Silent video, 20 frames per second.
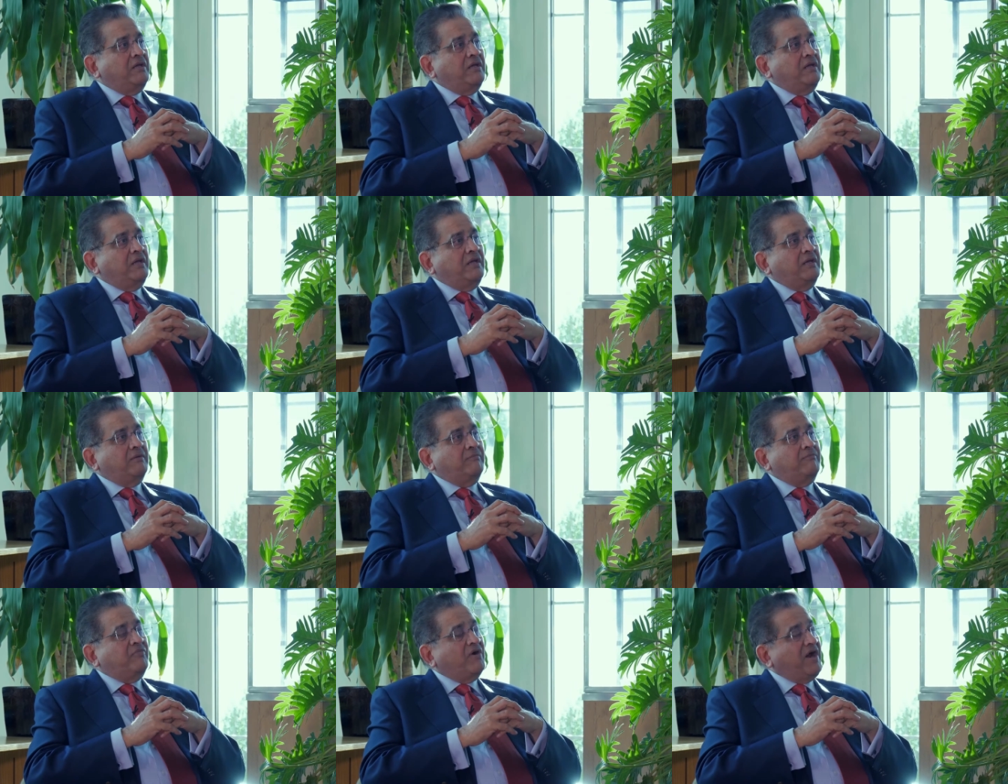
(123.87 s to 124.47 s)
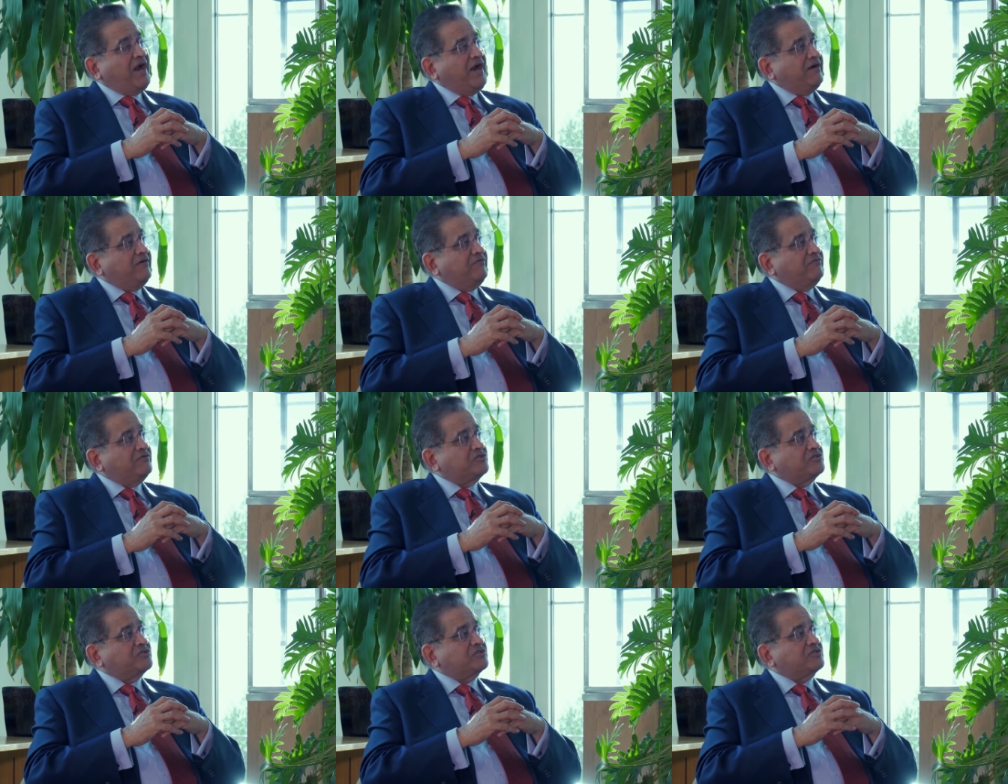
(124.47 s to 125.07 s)
a
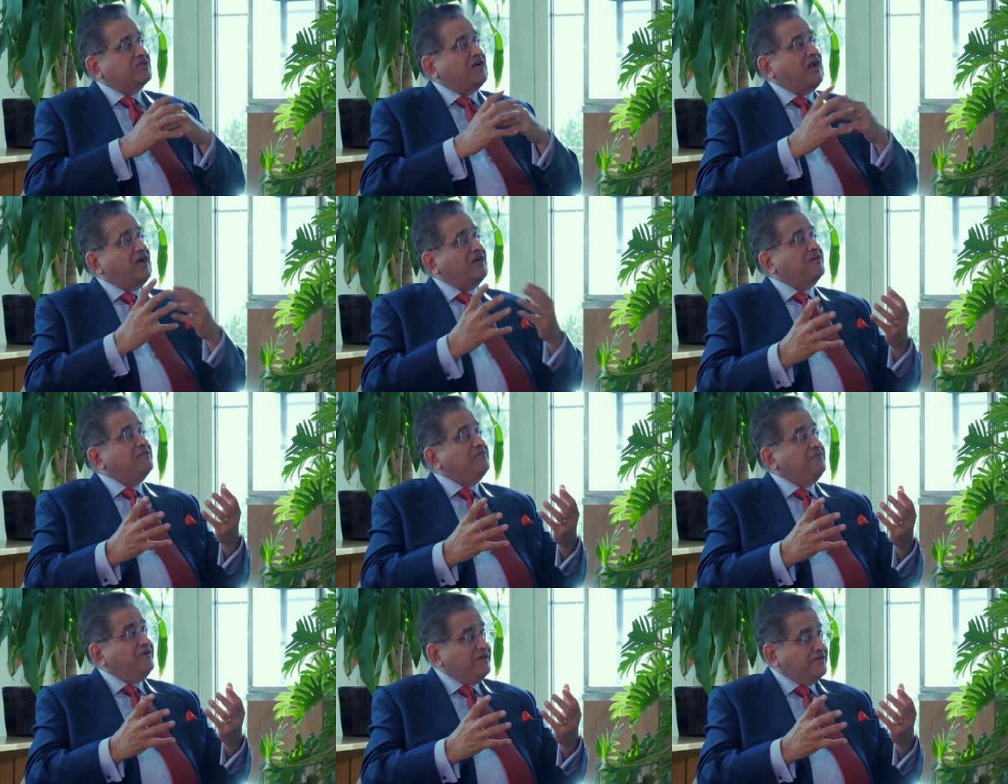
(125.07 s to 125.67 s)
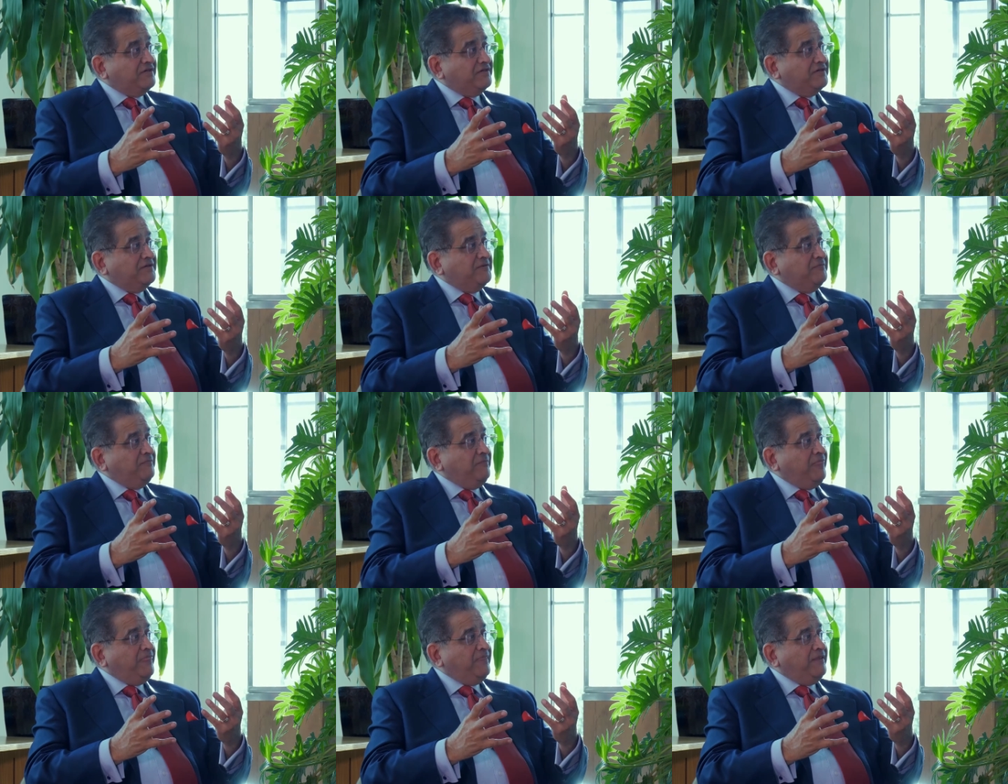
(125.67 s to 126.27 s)
brand which is cultivated,